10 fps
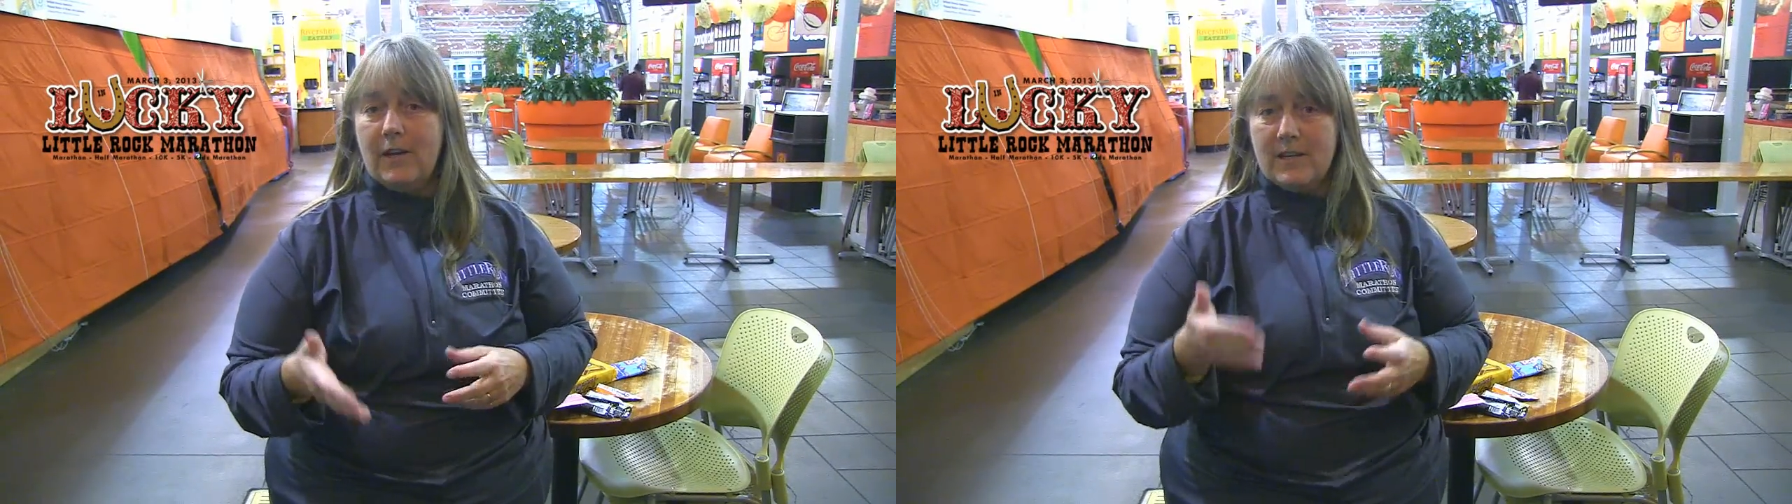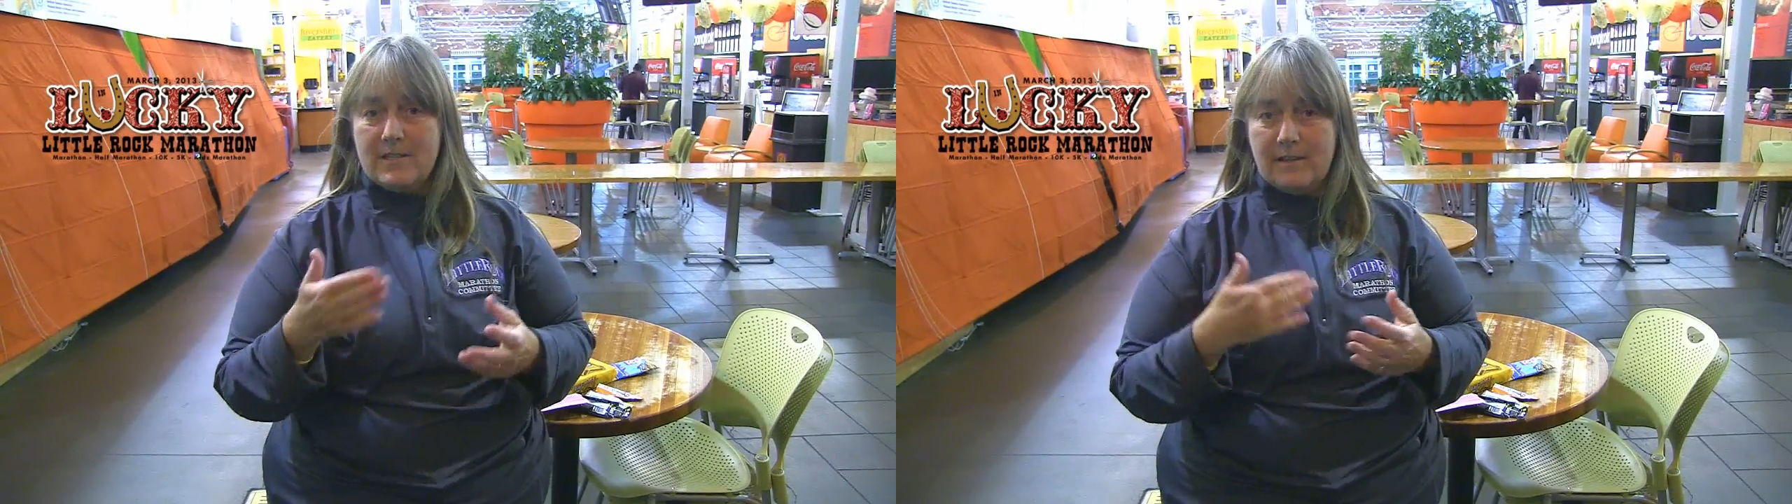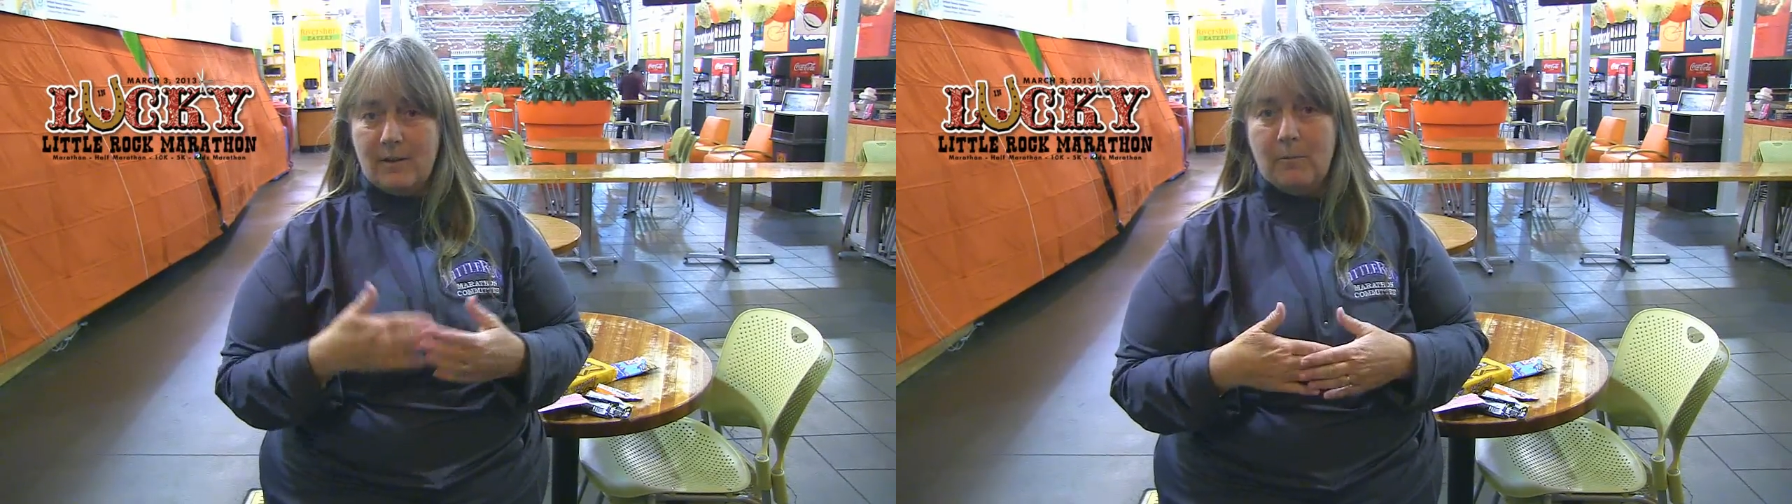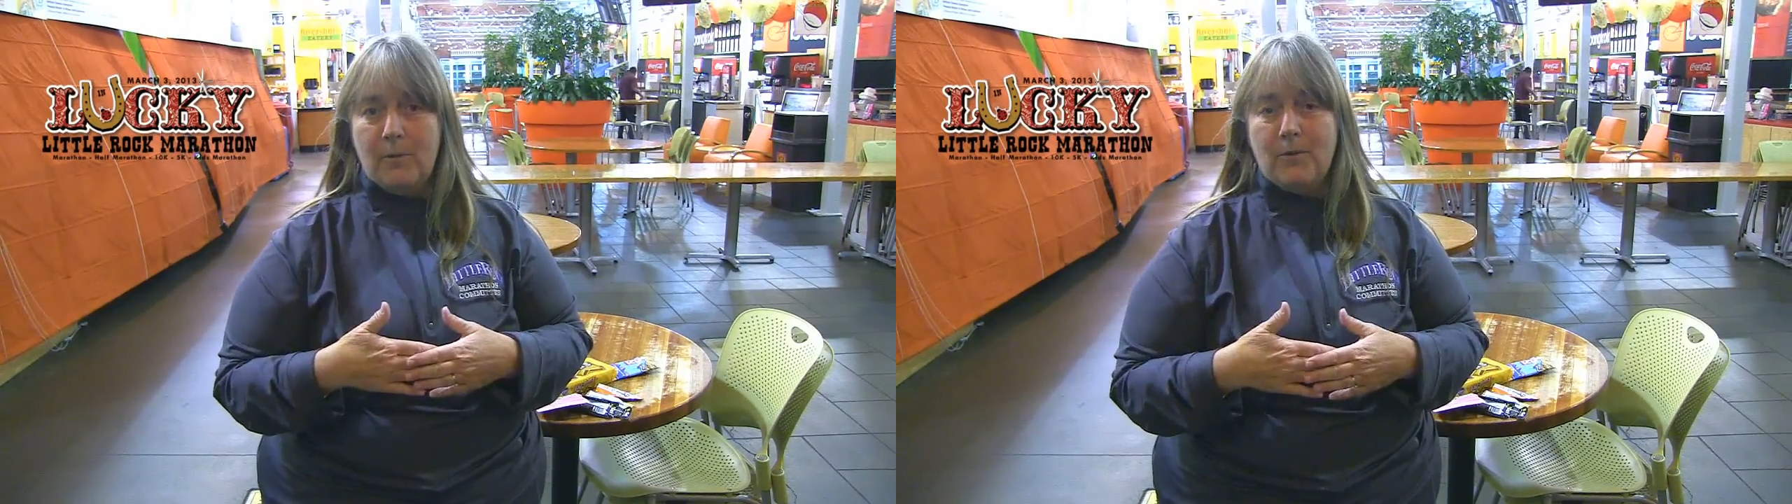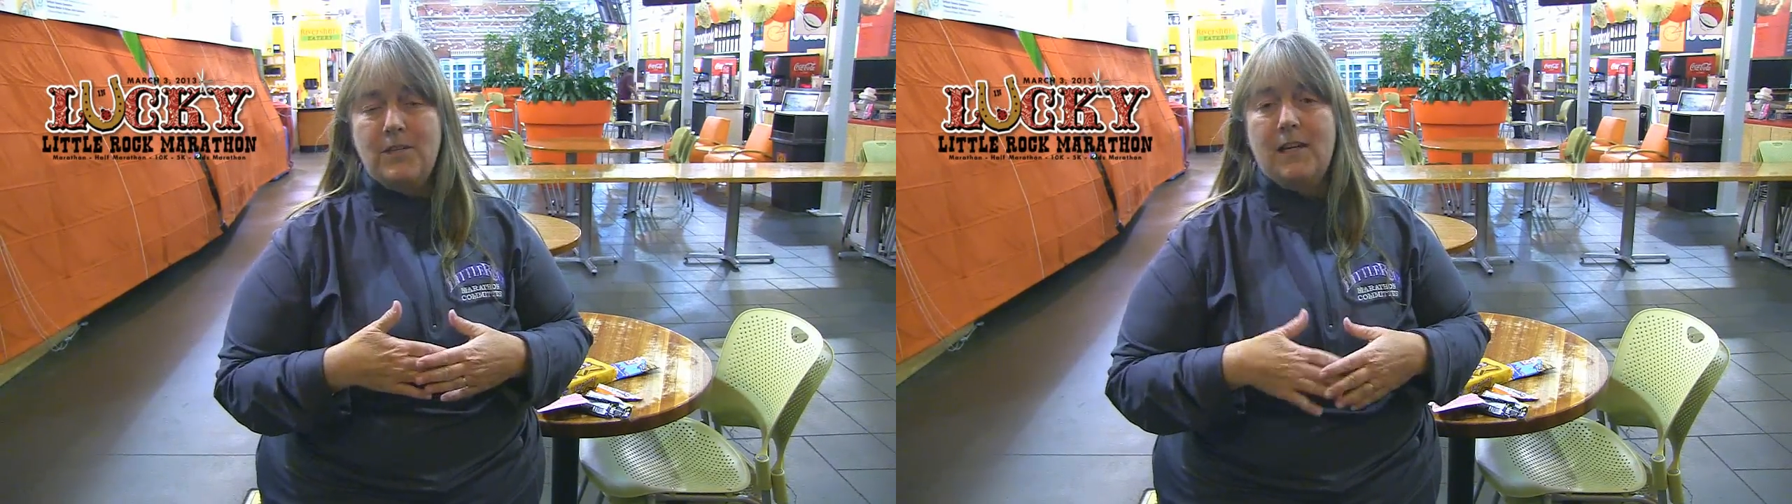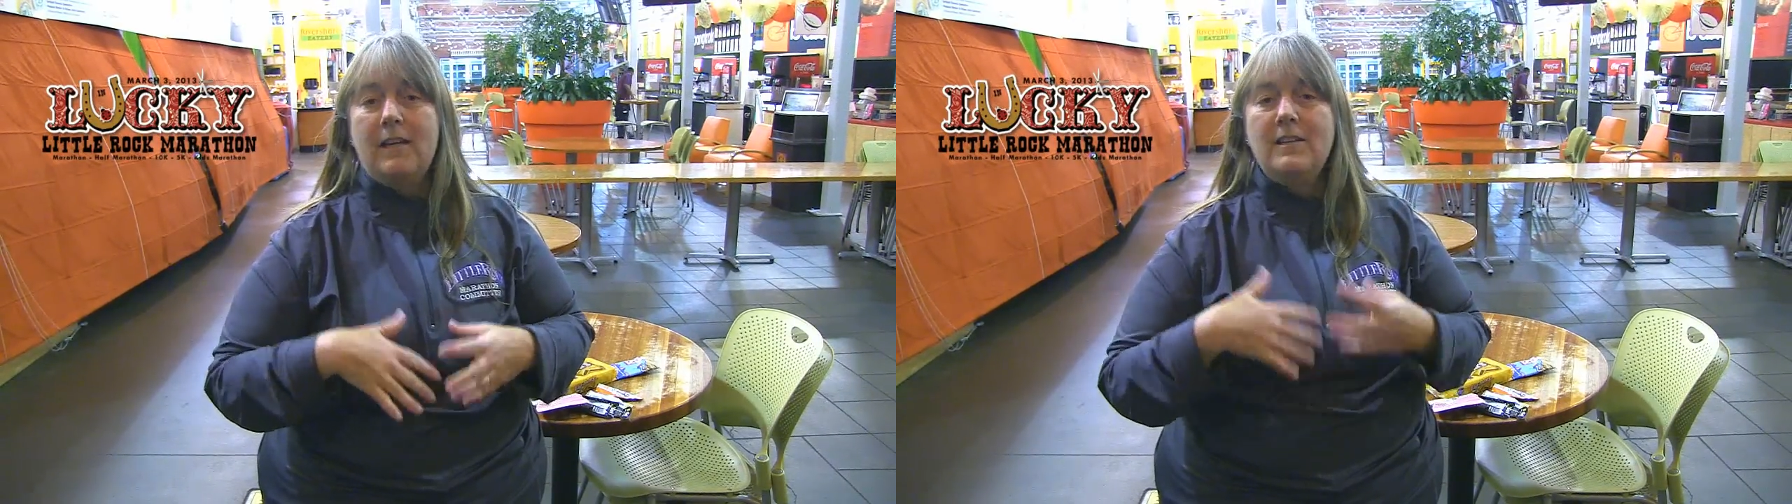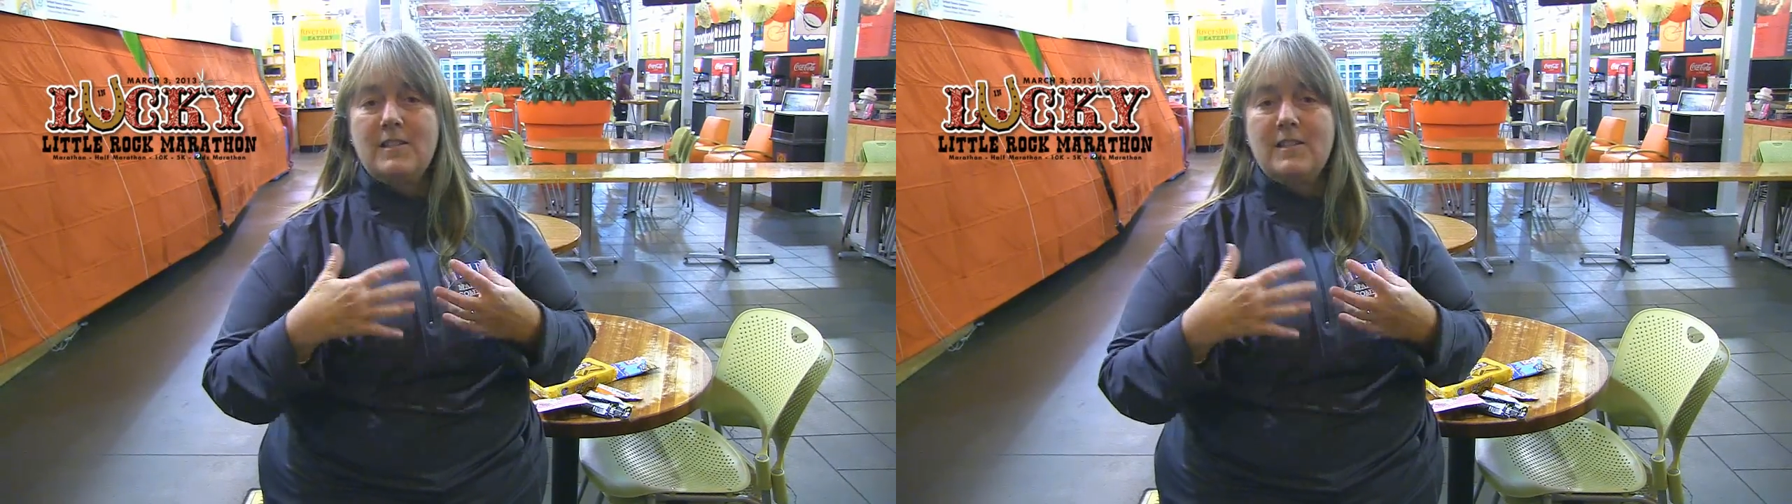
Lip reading: It gets a little protein,